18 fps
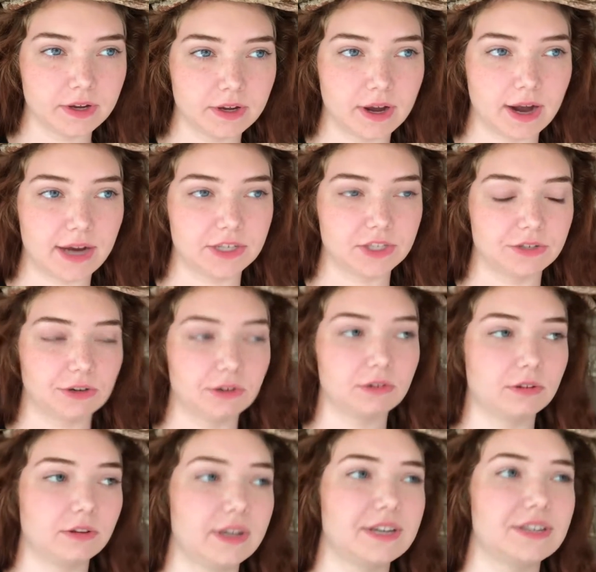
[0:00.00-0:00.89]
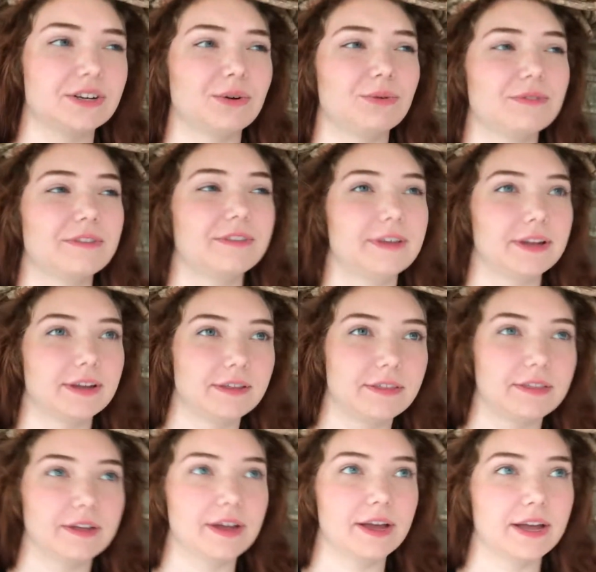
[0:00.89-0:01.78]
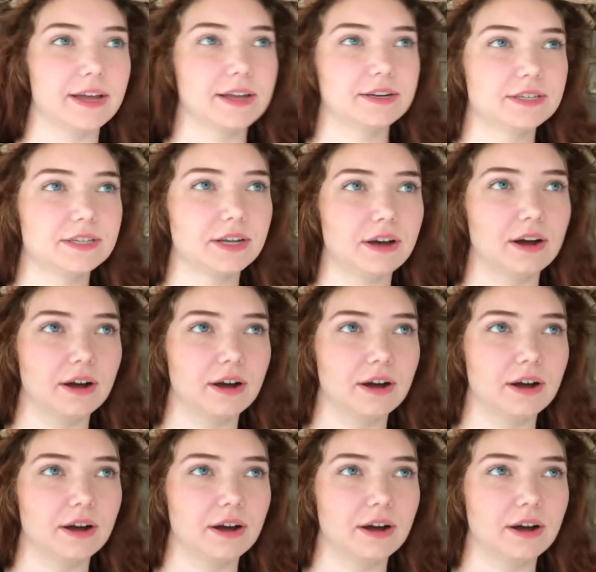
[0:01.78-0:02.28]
I certainly don't think that